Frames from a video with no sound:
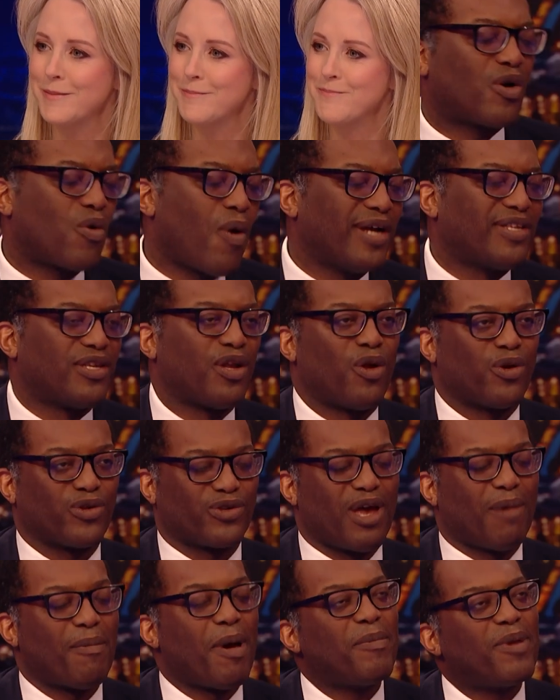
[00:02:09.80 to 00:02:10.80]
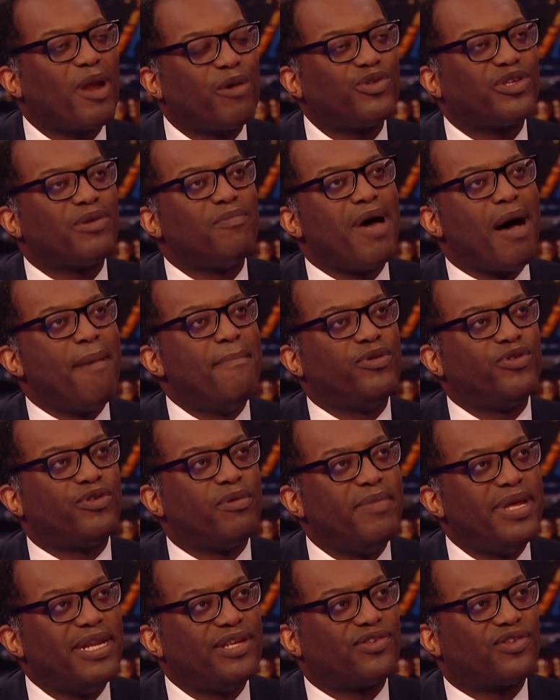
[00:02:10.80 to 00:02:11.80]
Well, quite a long time. I mean, I was a
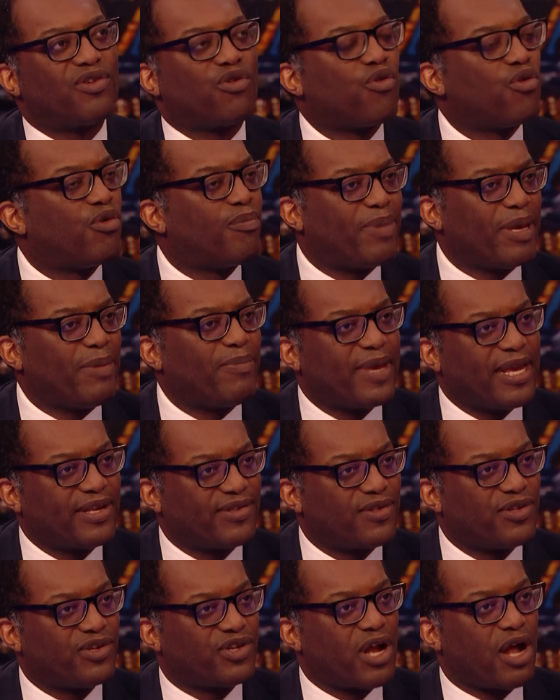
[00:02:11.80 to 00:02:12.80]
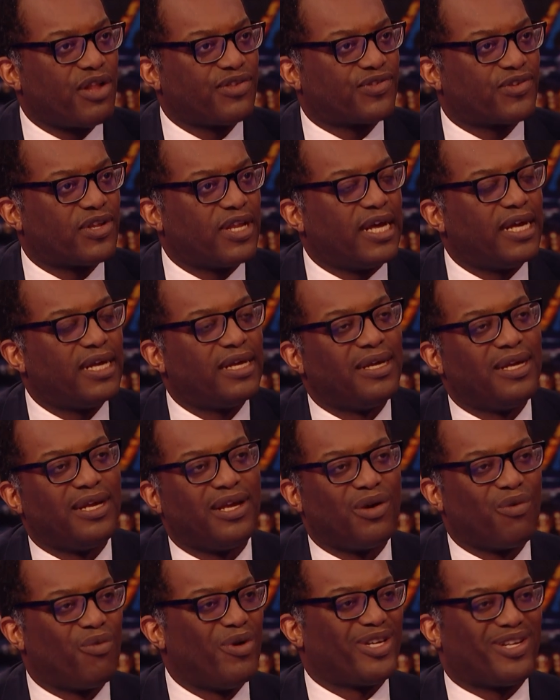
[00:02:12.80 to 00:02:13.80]
minister or a PPS of the Chancellor,
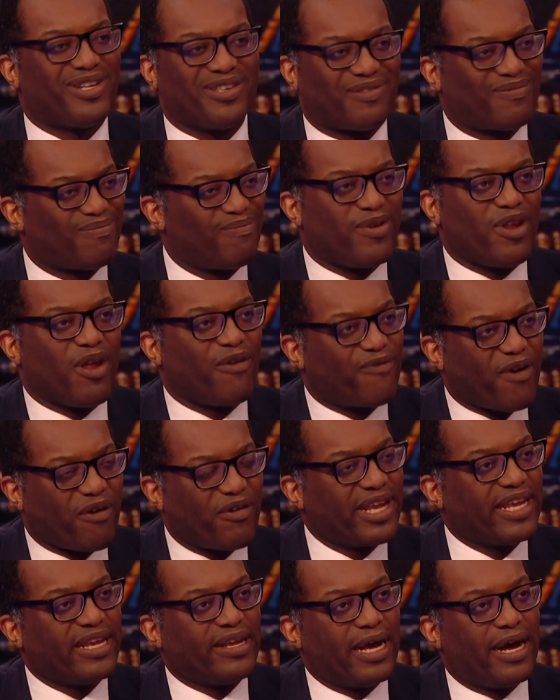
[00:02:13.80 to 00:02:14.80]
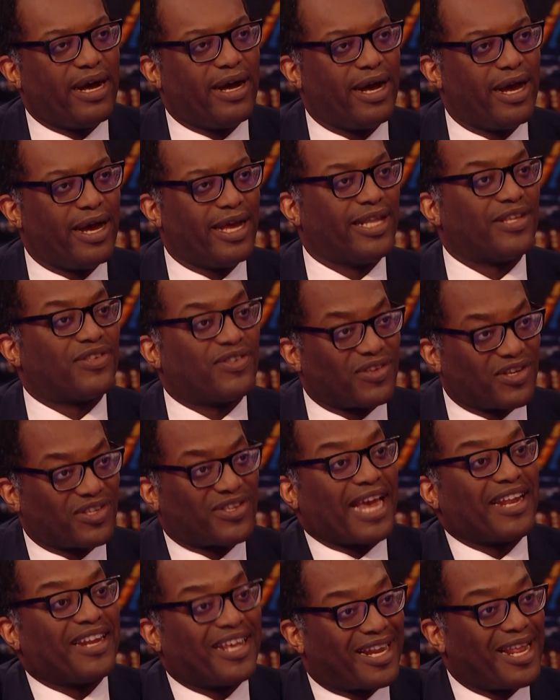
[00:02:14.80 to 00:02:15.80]
which is, you know, very, it's
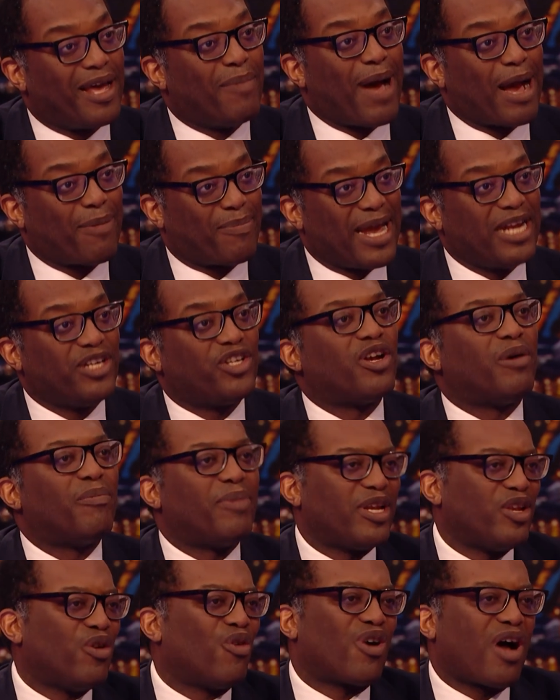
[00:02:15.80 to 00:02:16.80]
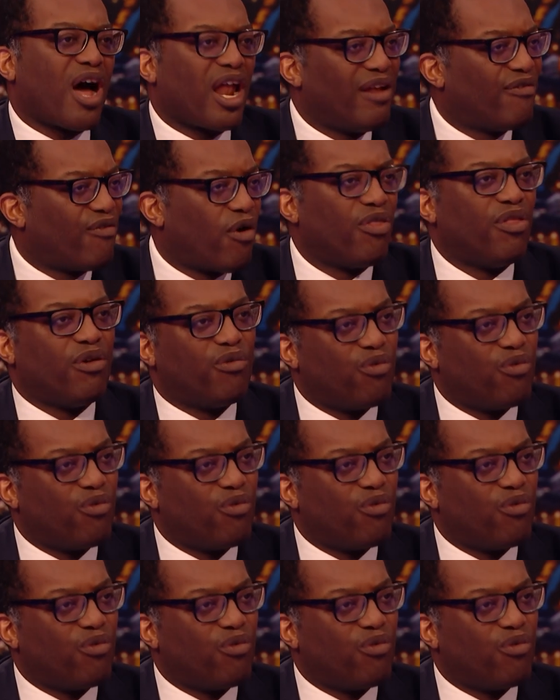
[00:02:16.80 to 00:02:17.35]
technically a back venture, but you're kind of on the